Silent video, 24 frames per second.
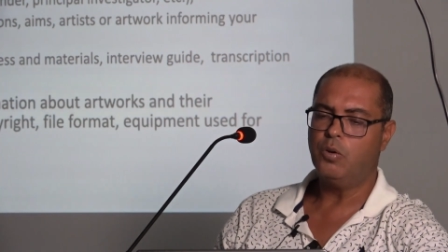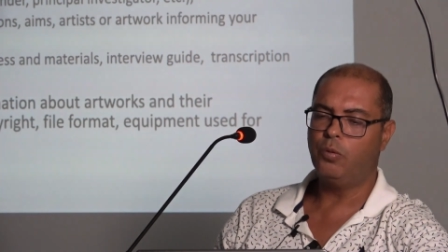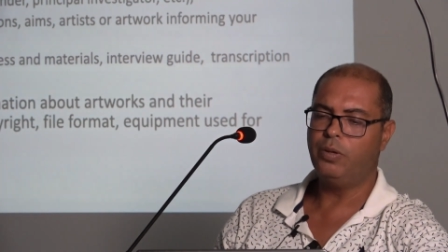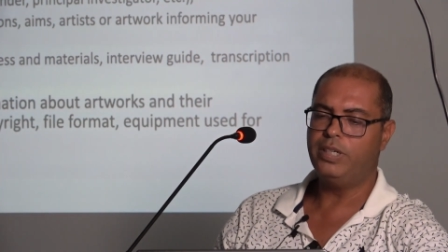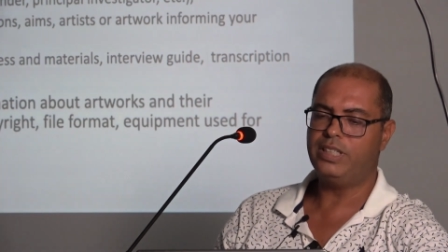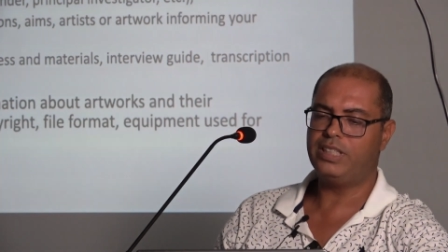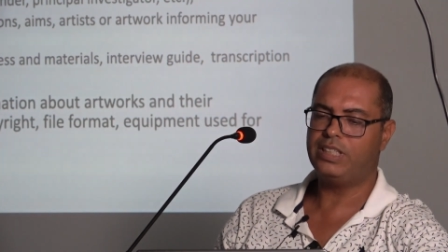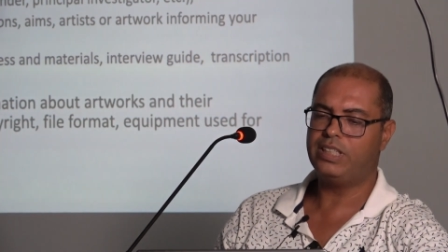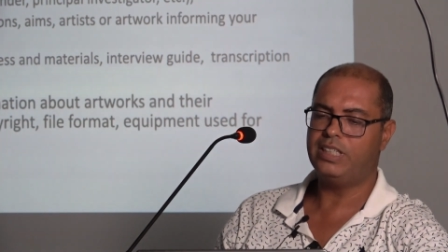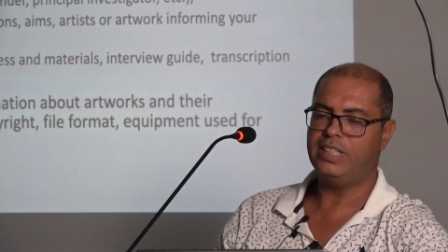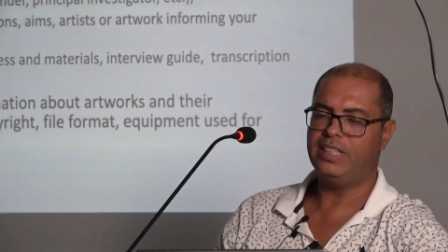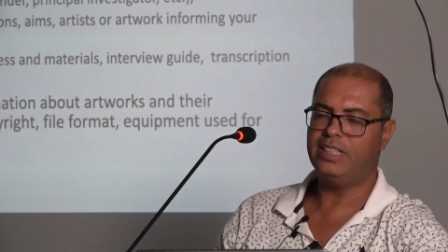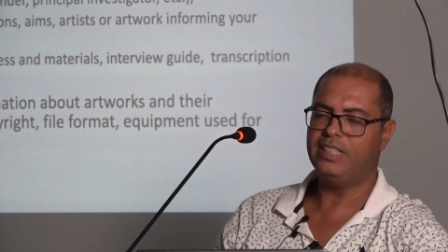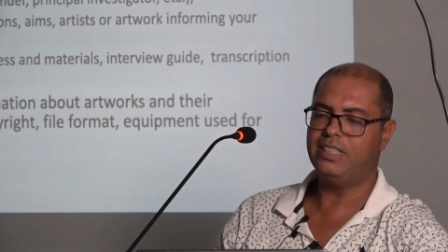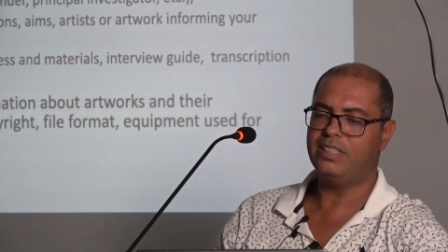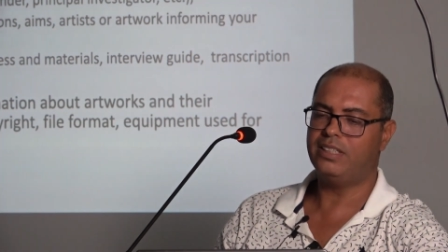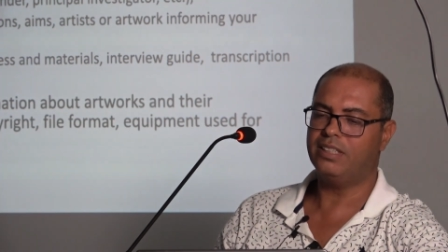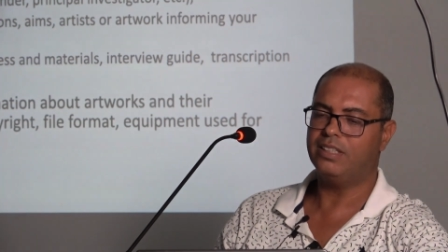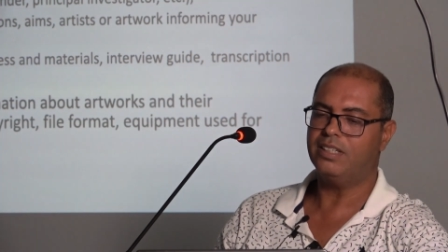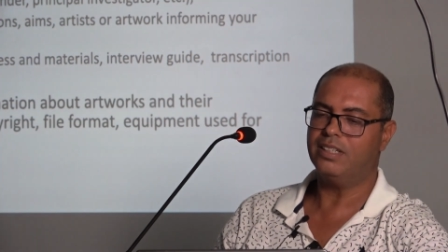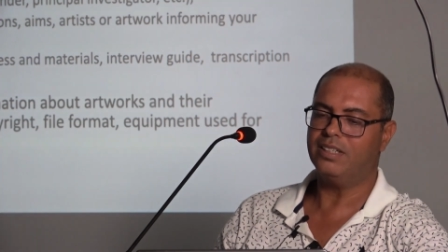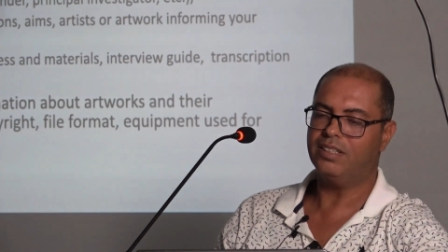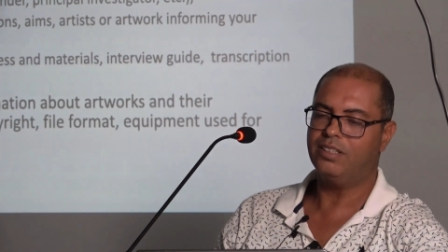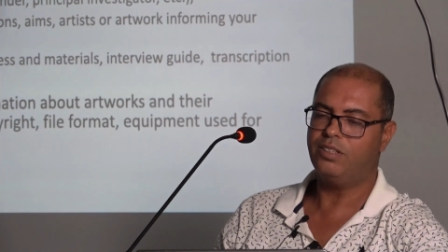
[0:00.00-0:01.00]
which
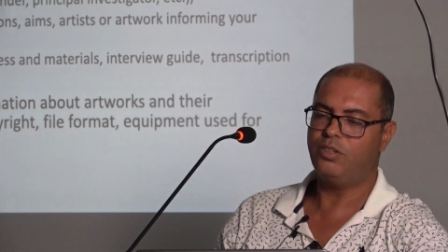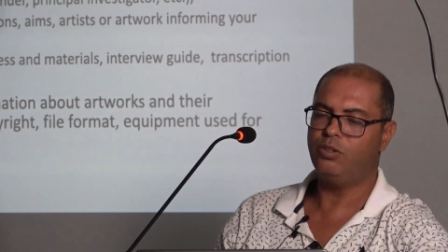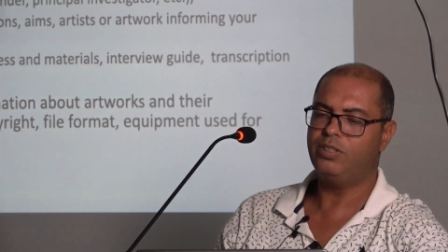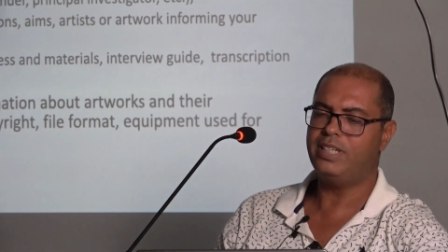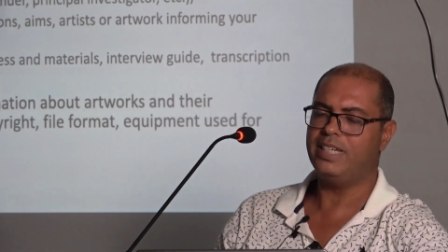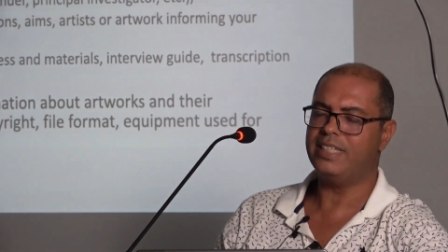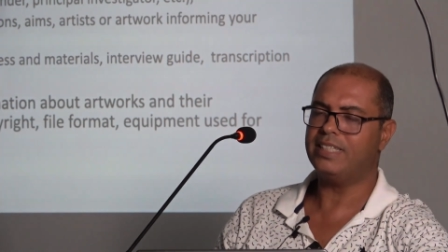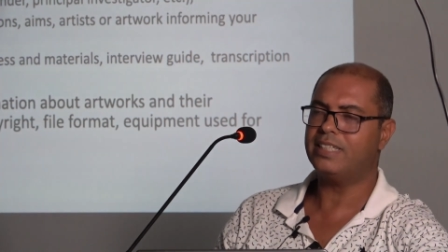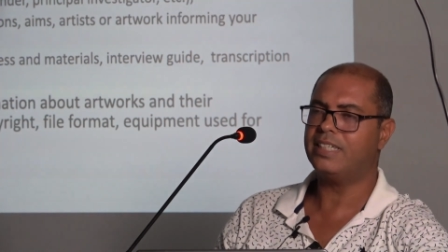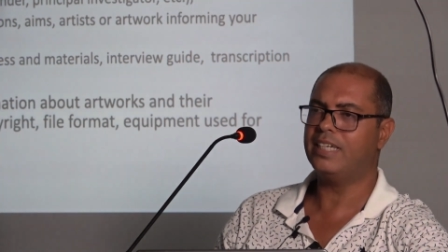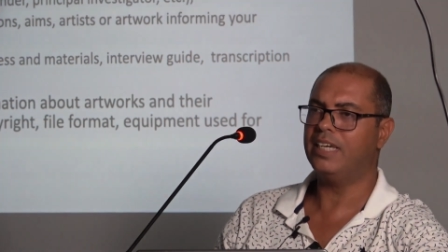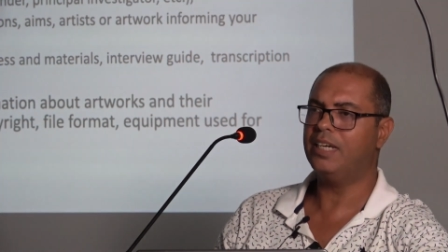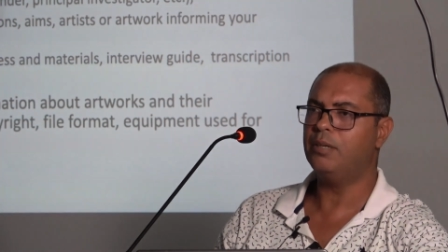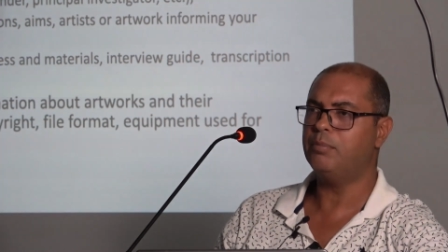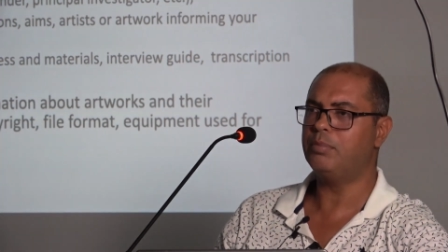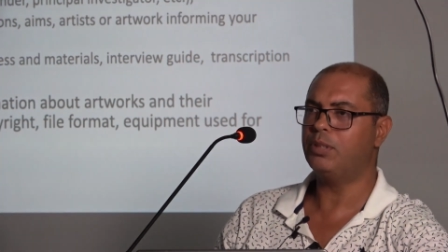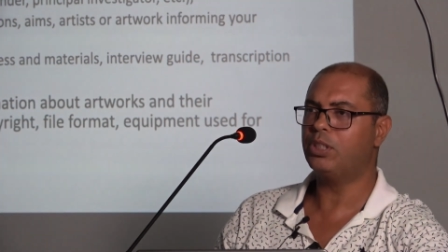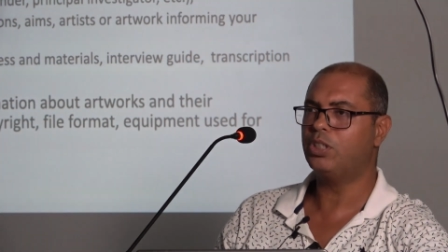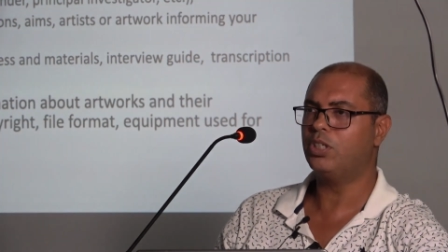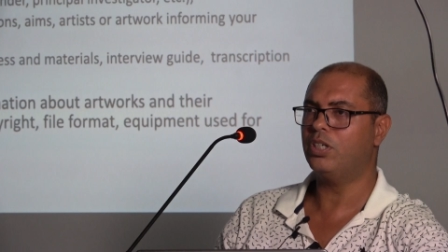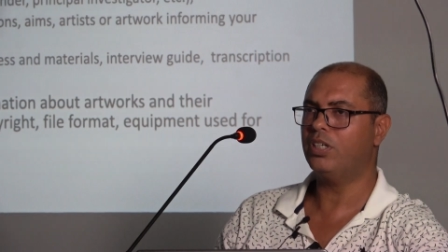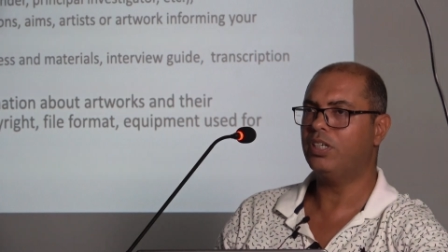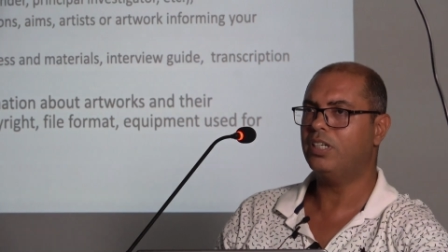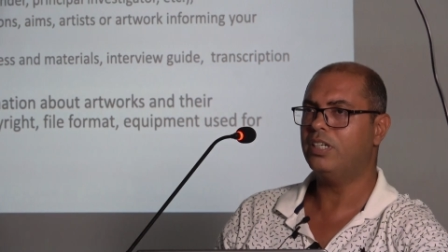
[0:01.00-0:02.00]
is the
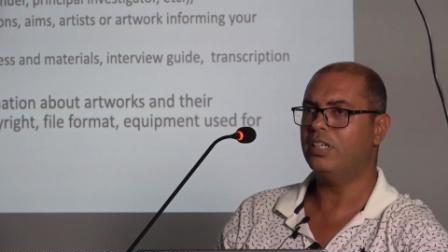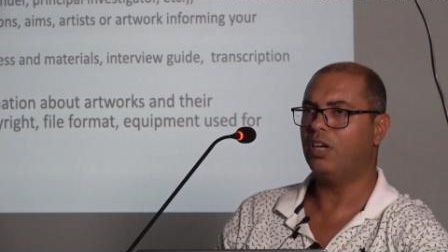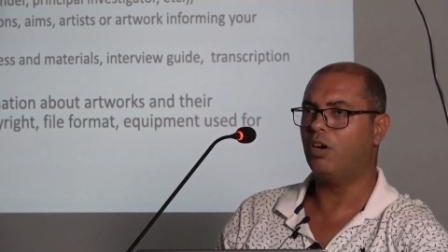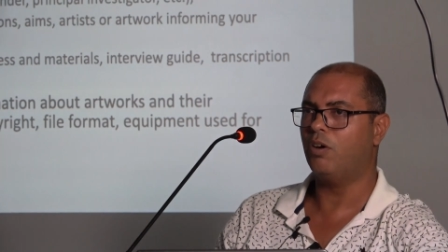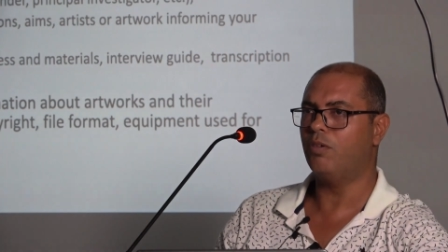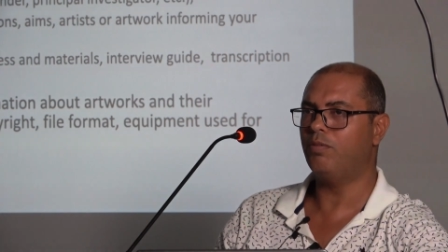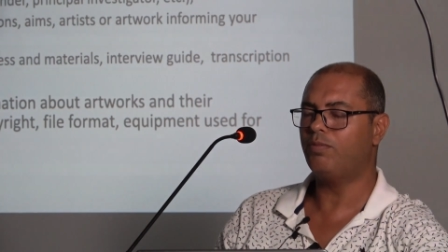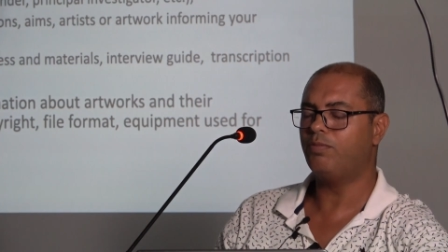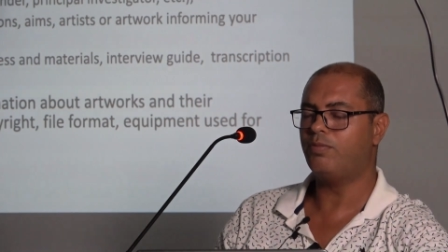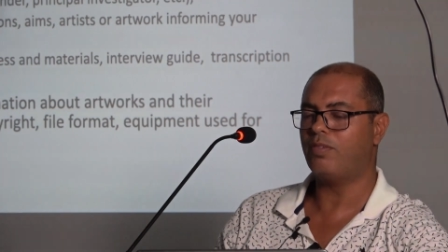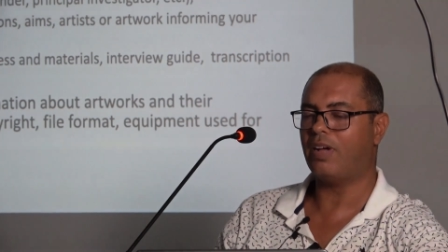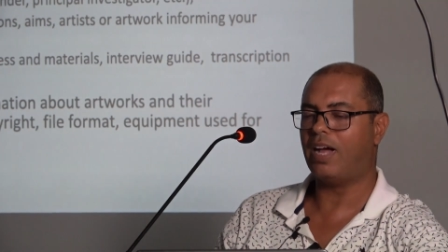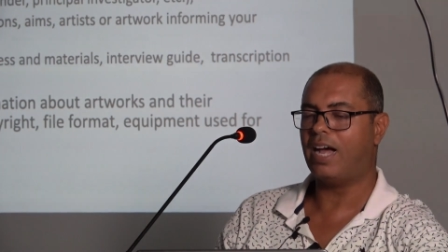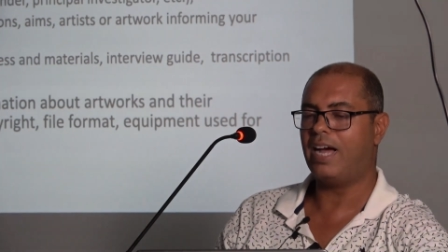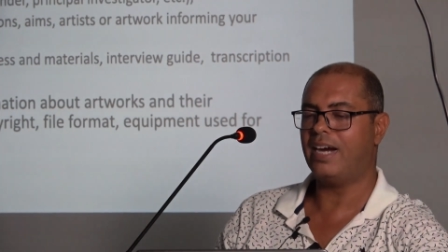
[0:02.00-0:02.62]
description of